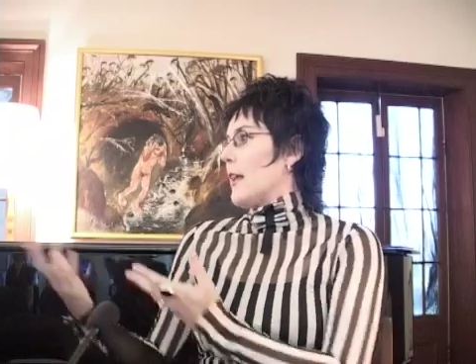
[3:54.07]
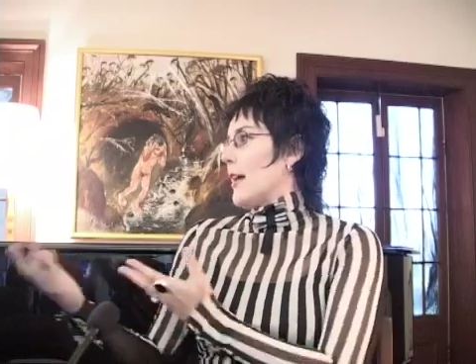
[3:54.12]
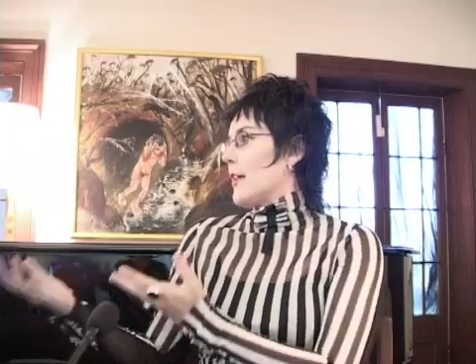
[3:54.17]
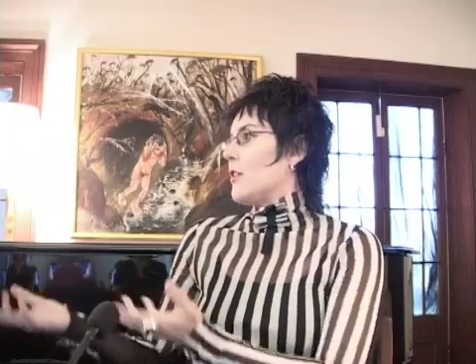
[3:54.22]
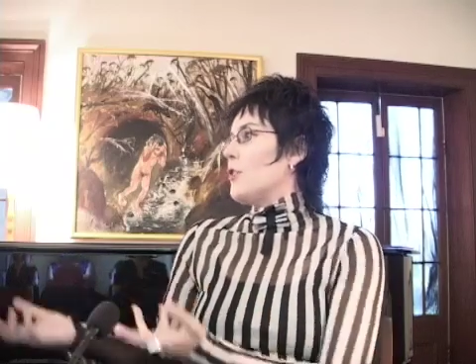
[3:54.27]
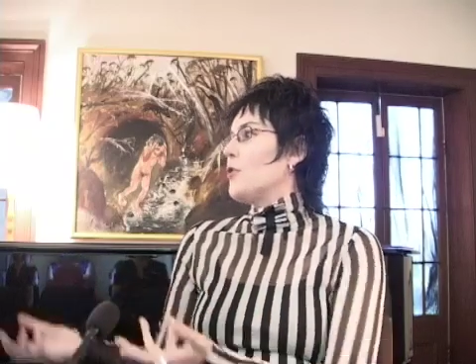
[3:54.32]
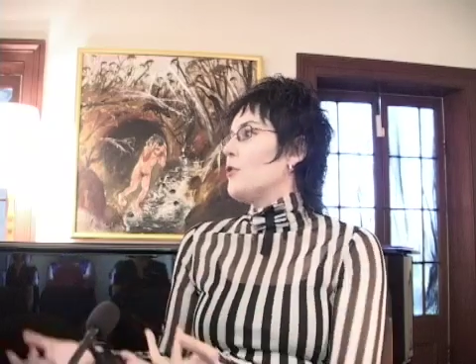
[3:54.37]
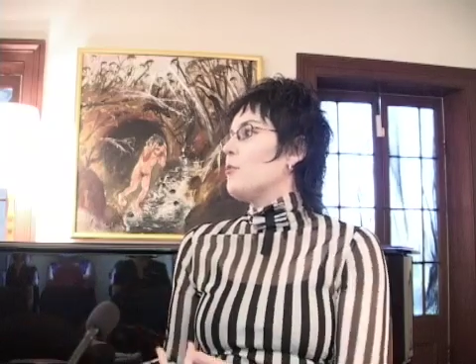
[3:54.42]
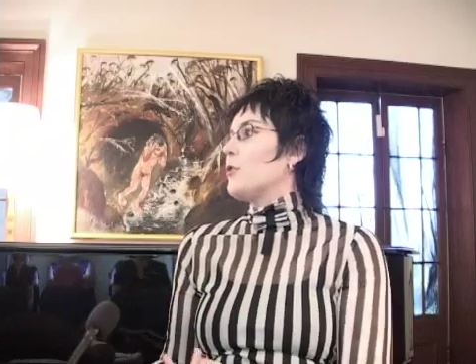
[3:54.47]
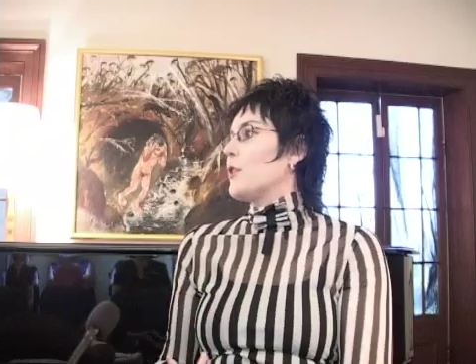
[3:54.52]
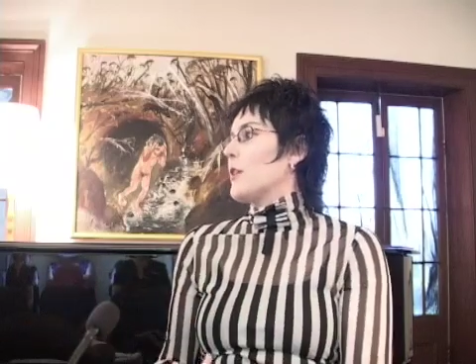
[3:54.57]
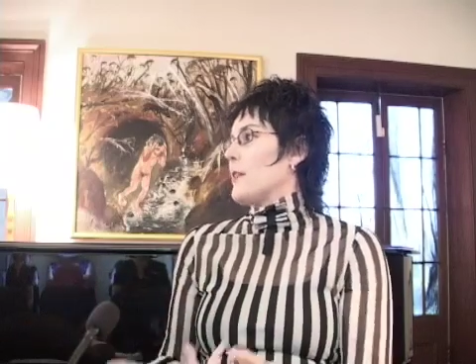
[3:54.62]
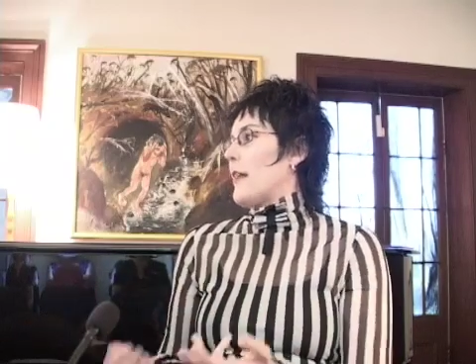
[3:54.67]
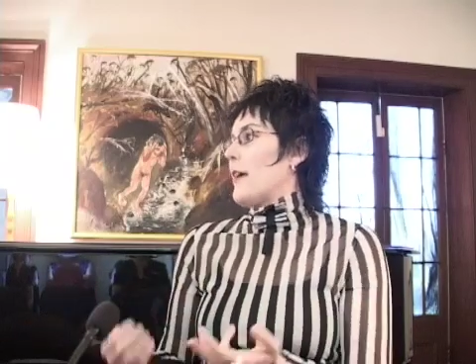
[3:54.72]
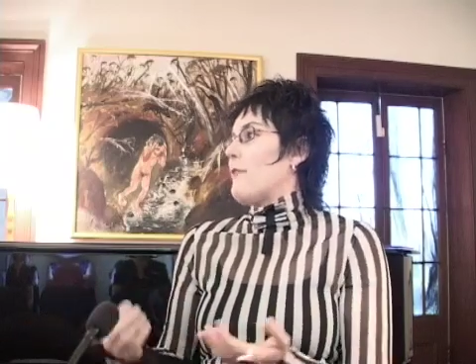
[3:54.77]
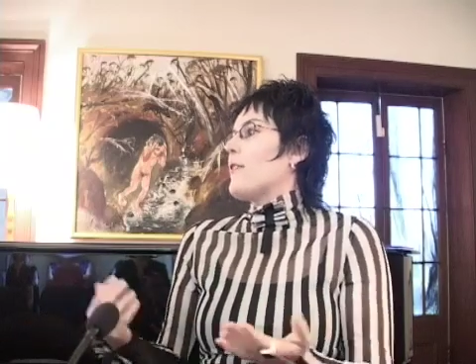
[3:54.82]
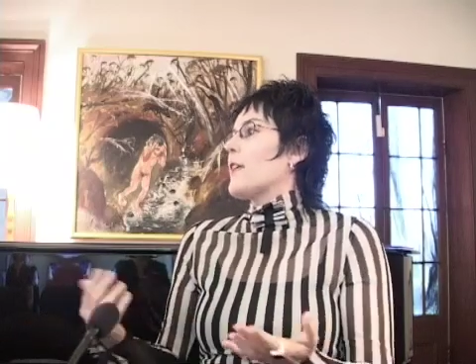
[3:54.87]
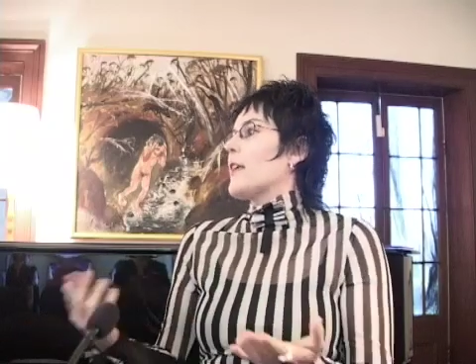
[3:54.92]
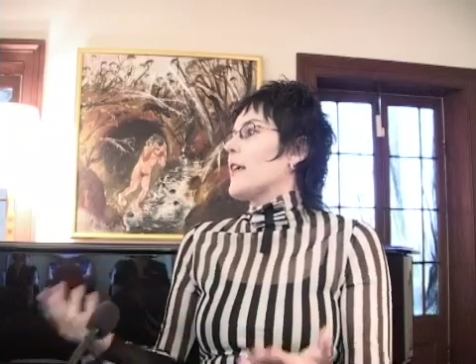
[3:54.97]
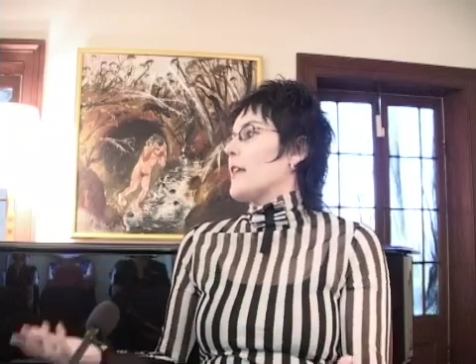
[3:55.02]
Like you would,
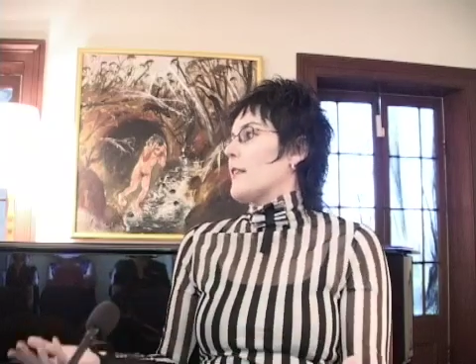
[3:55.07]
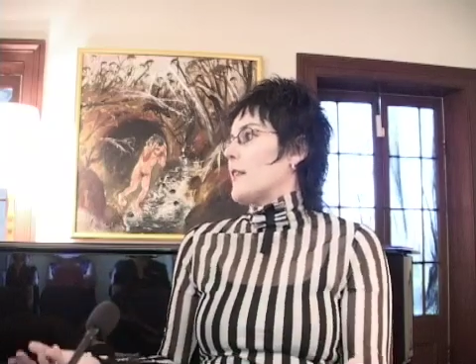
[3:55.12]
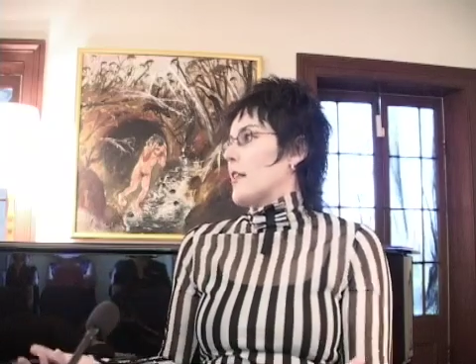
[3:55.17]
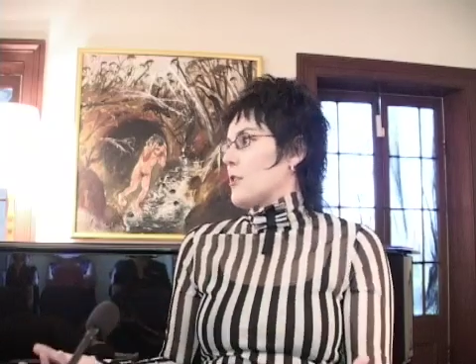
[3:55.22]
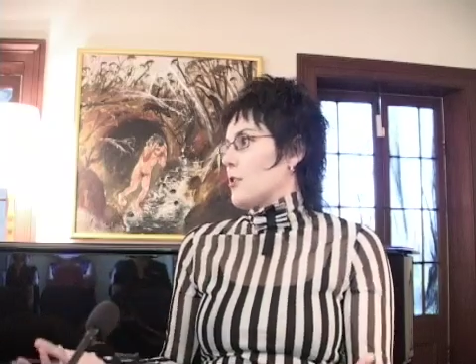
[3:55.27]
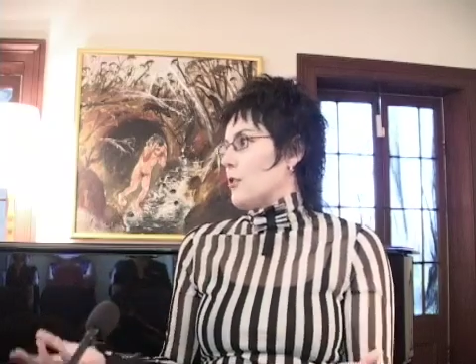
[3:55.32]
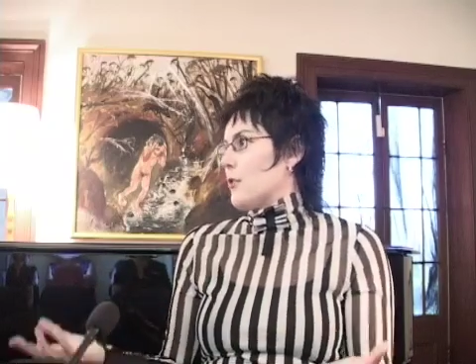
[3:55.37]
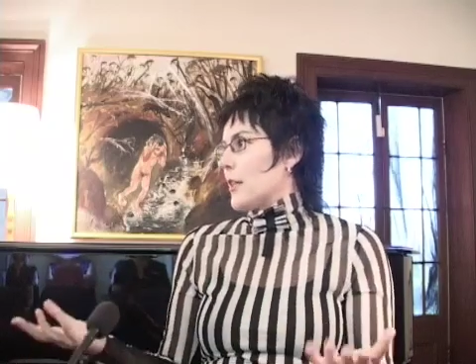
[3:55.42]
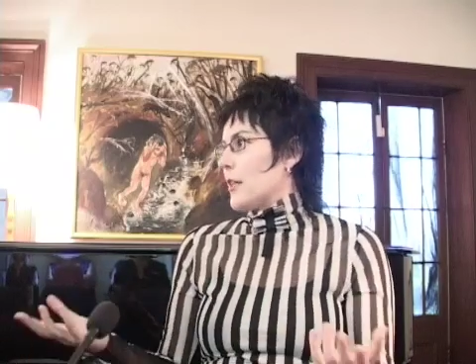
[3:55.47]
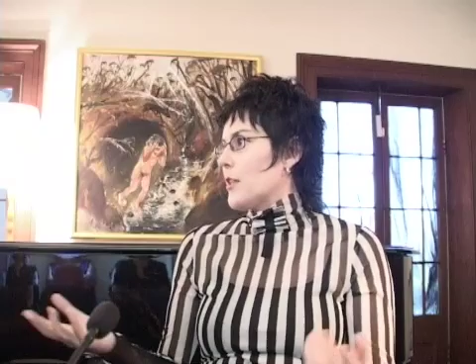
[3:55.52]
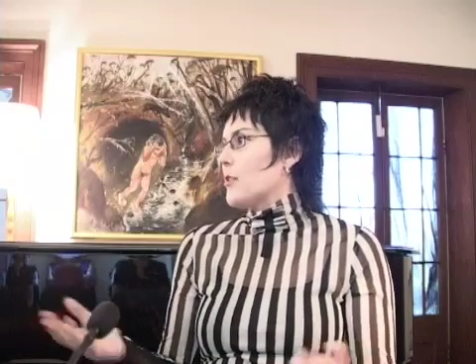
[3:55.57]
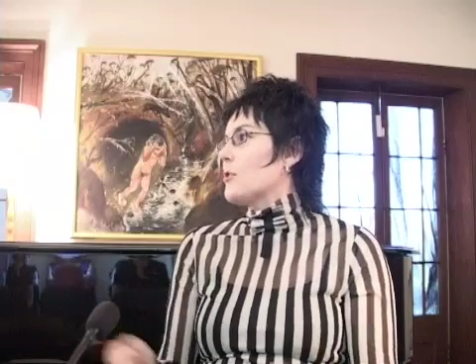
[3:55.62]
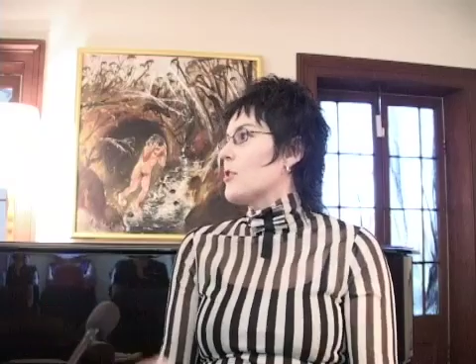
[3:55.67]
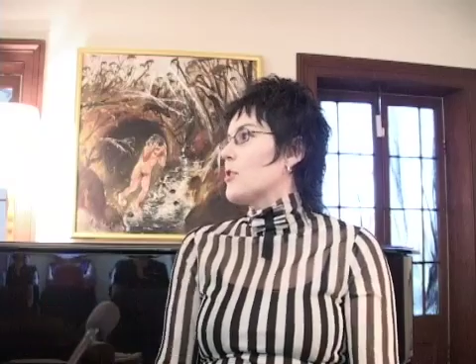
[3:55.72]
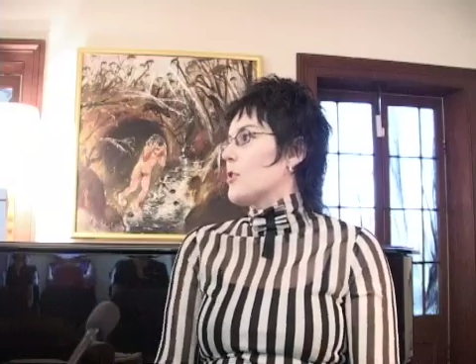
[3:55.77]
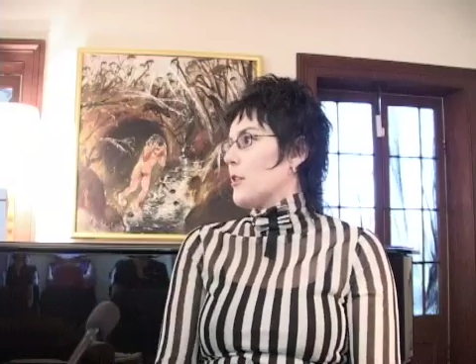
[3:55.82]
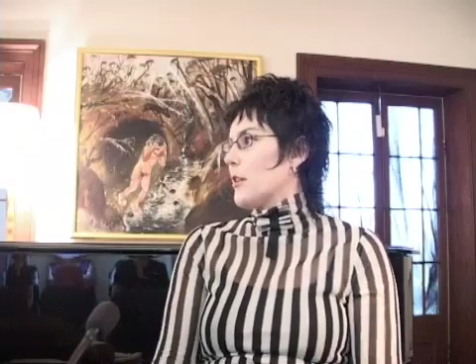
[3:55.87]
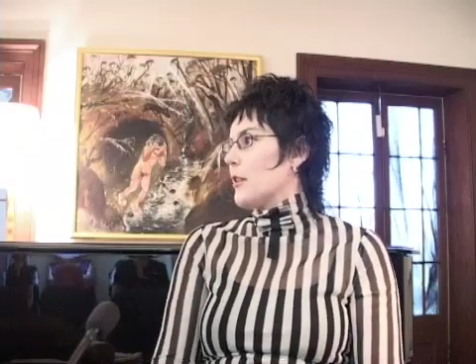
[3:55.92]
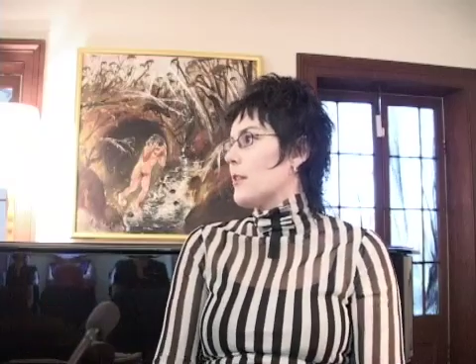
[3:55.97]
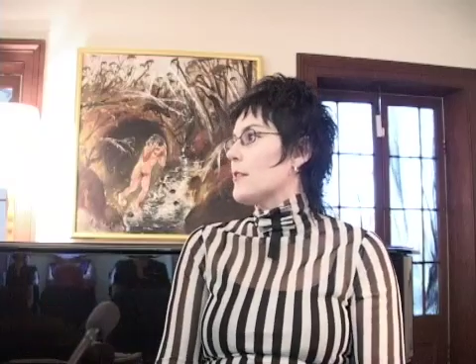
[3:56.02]
they forget they're talking to
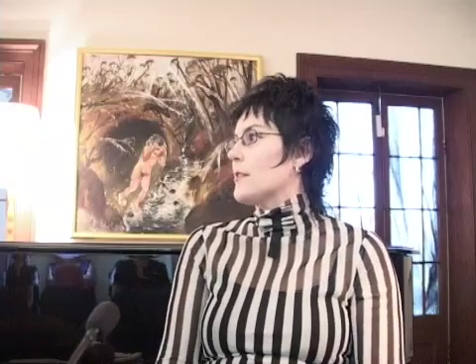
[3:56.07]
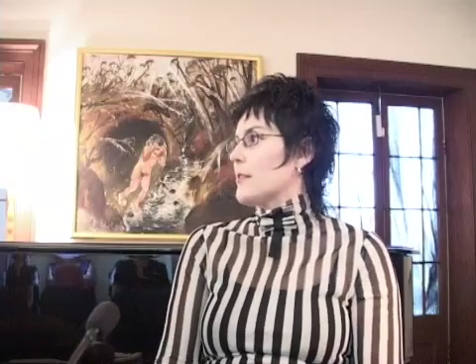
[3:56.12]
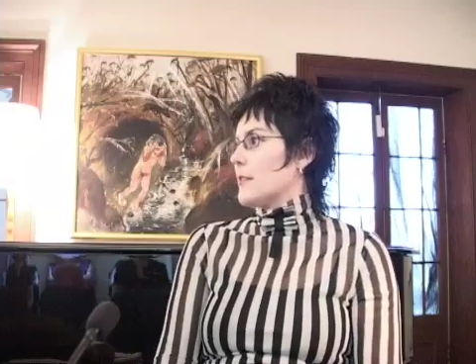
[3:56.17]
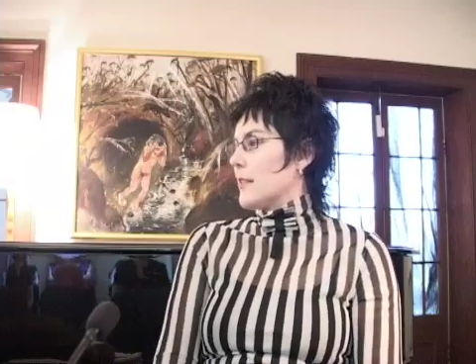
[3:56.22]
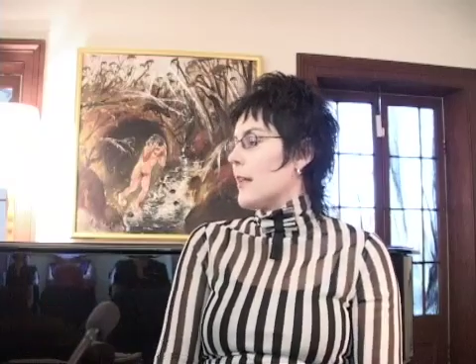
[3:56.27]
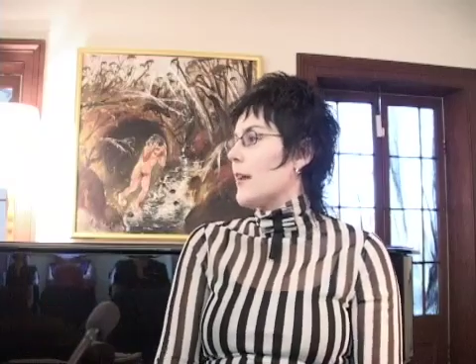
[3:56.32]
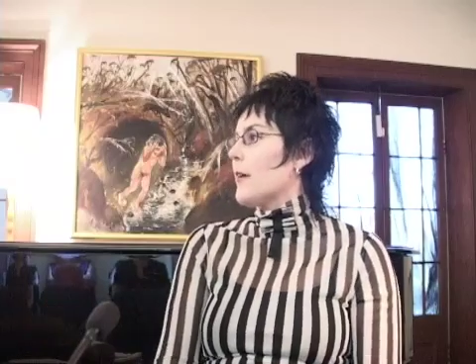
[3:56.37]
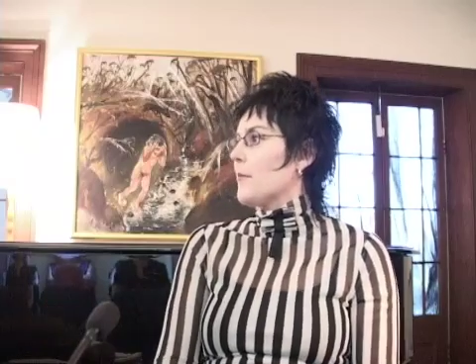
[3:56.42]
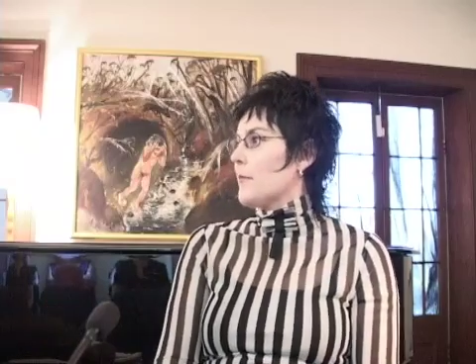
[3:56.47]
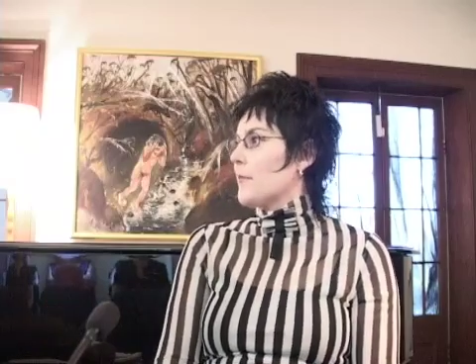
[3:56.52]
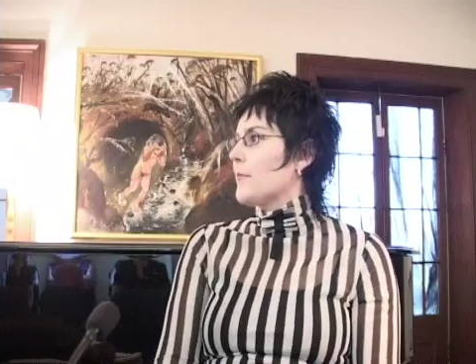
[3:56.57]
a journalist.